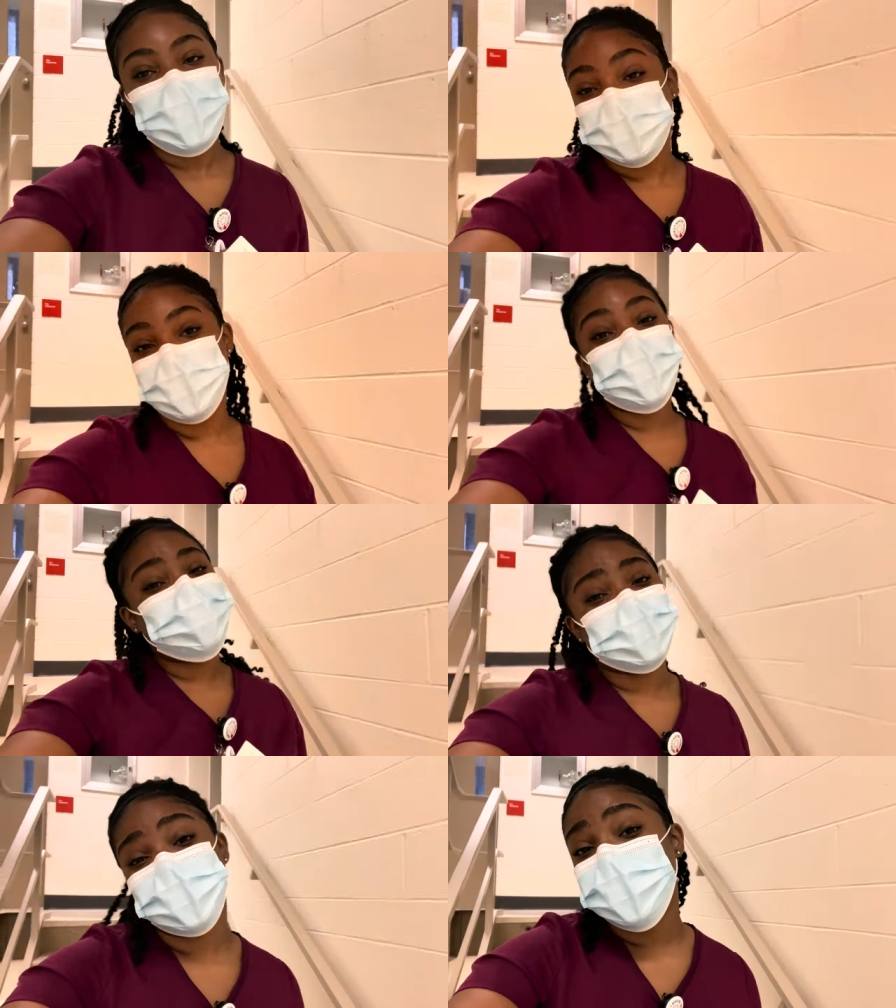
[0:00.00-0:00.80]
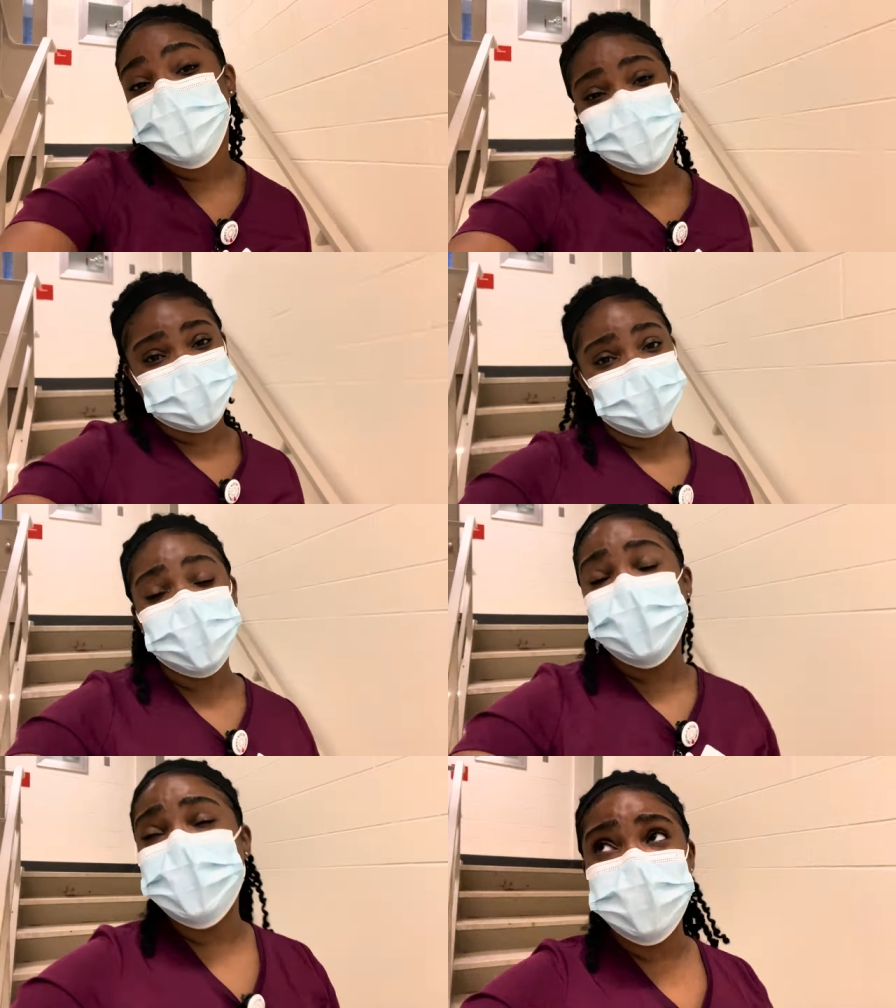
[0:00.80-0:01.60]
I think I'm in love with the
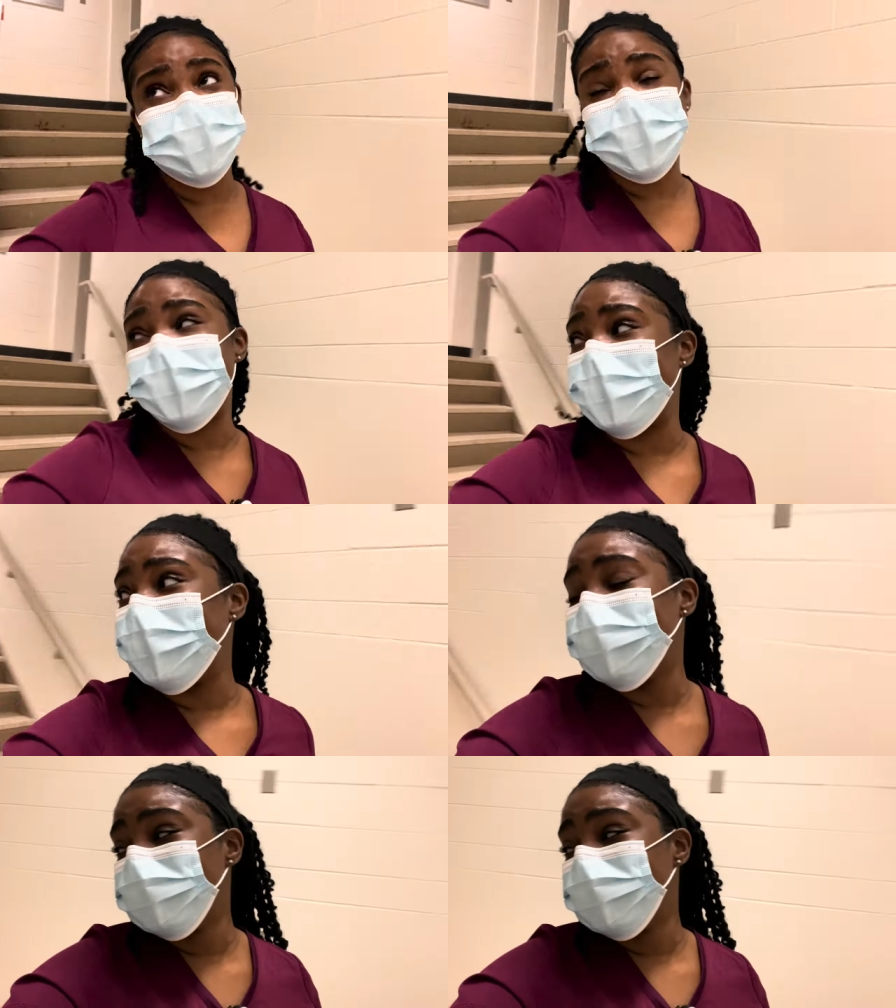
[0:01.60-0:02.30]
ED.